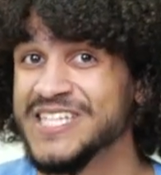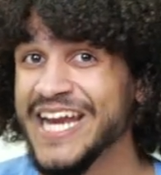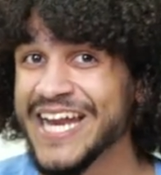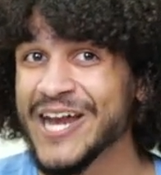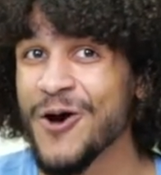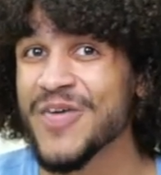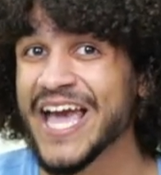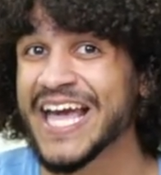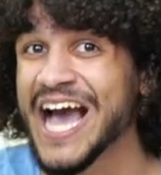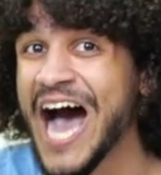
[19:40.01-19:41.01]
didn't know
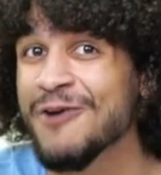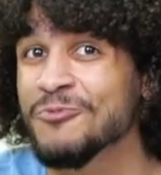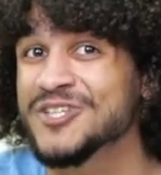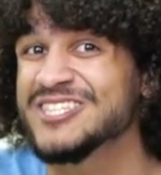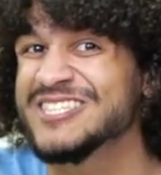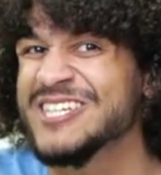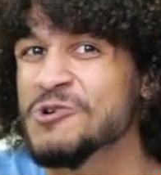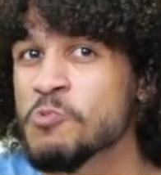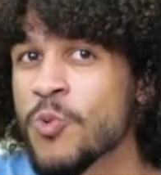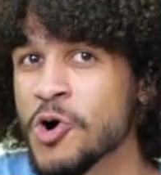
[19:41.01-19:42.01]
that God was
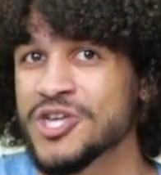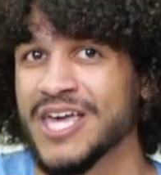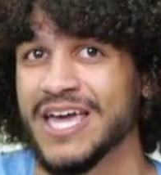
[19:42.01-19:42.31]
still working,